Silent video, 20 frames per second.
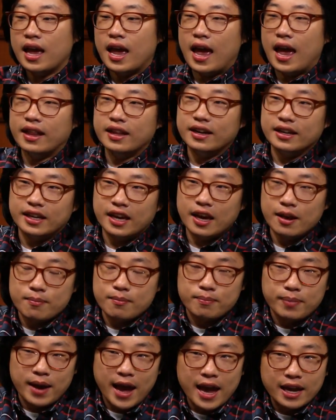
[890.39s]
And then it came
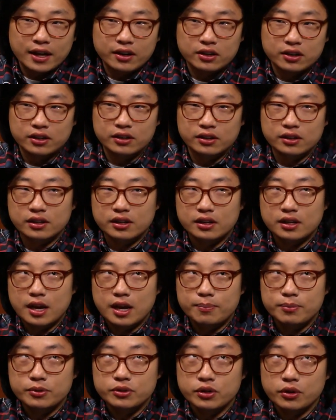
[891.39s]
back on
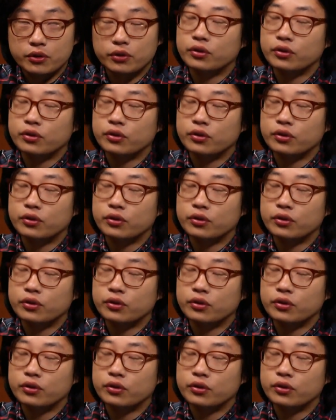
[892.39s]
episode